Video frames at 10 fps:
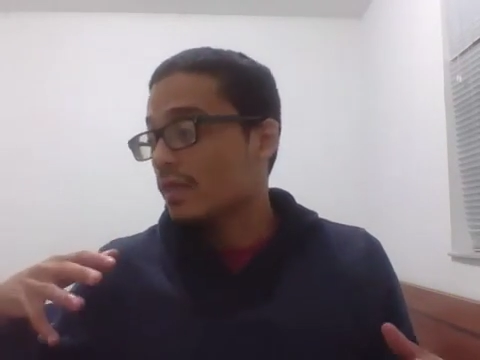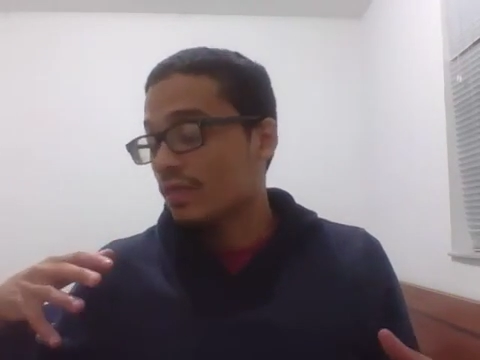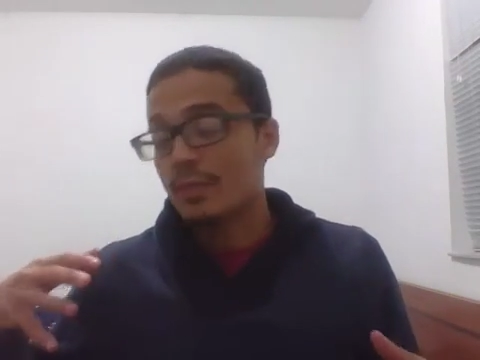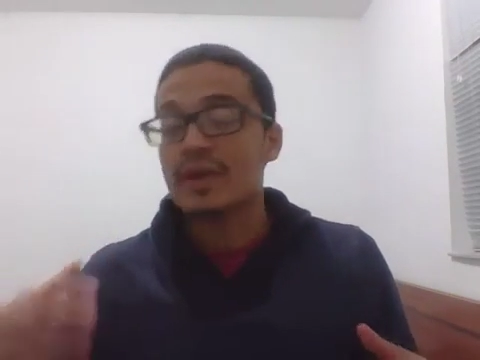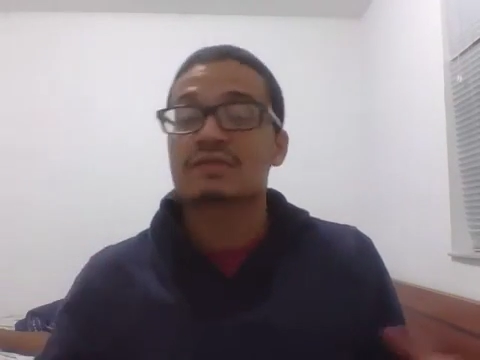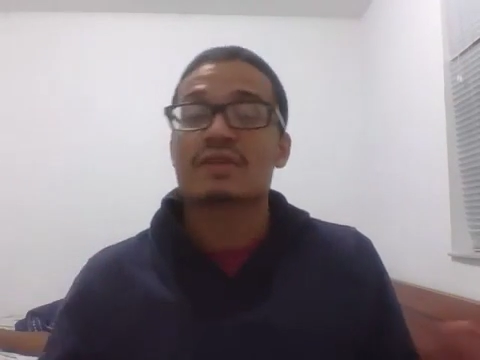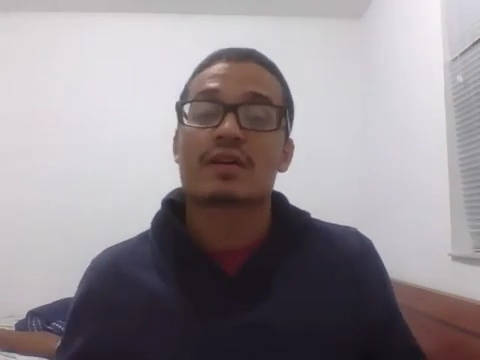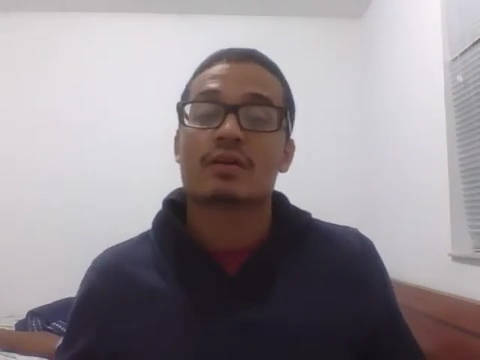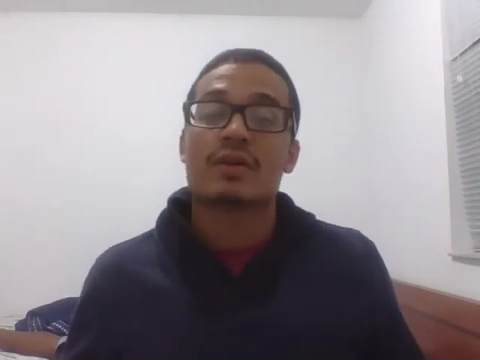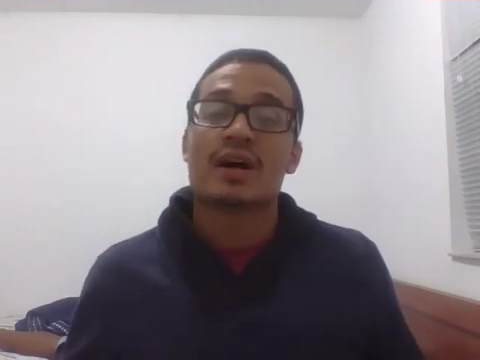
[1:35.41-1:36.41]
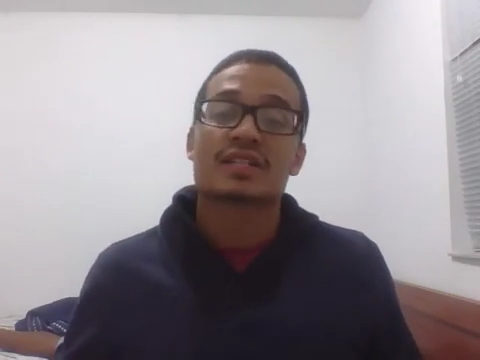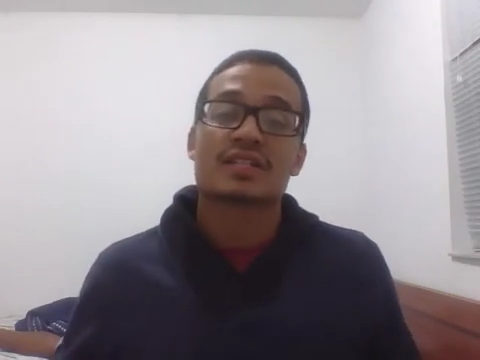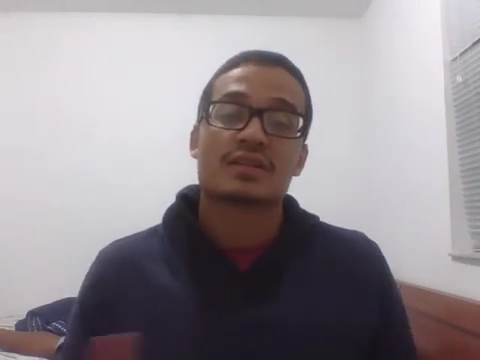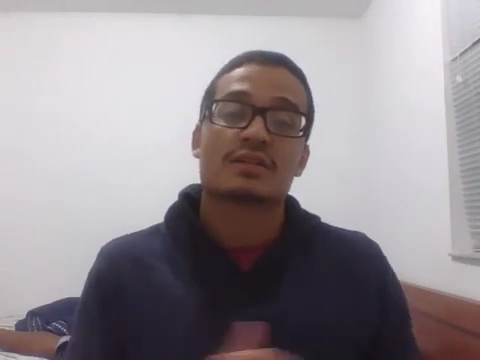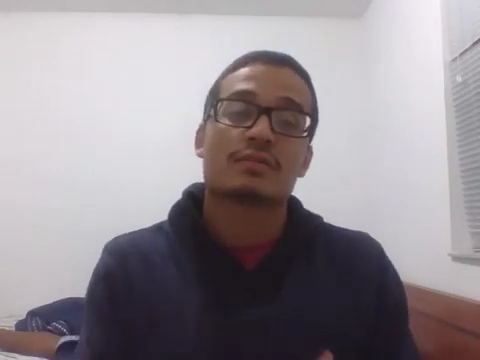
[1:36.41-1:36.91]
the best fighter in
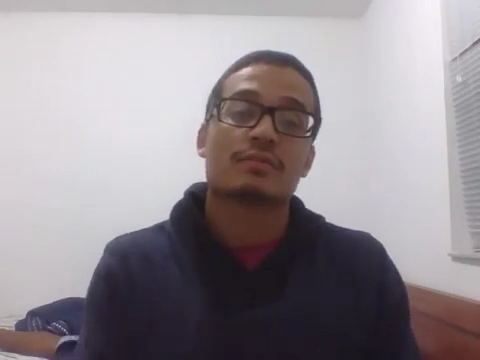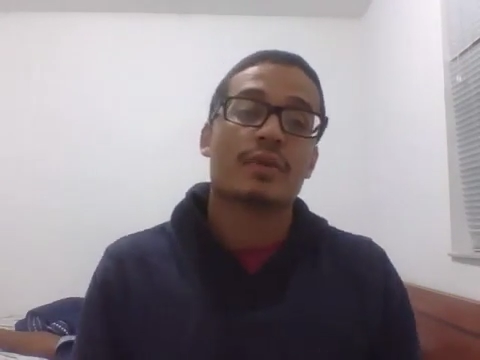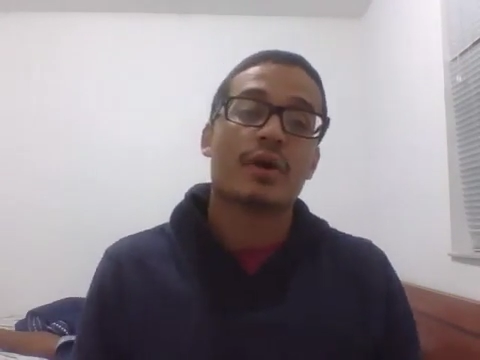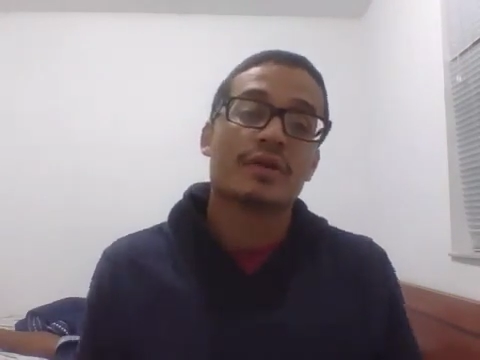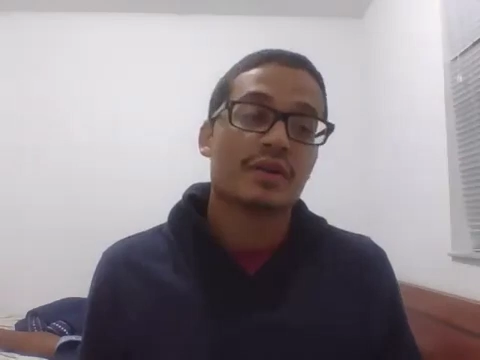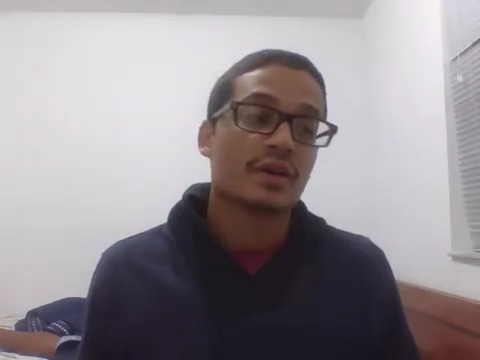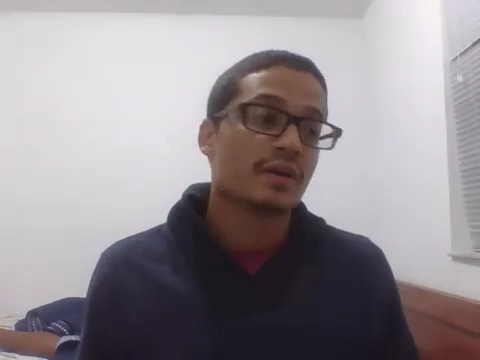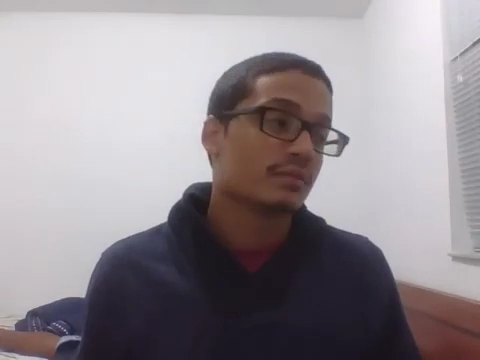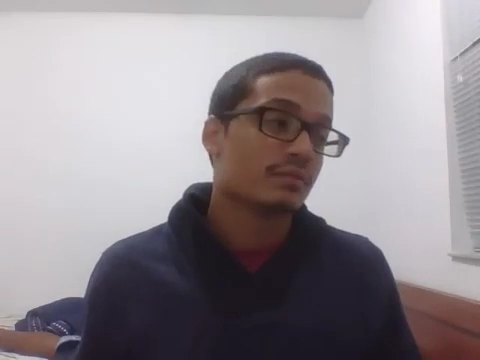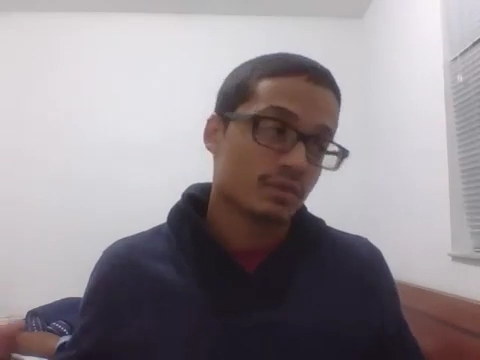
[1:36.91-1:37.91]
boxing, bar none,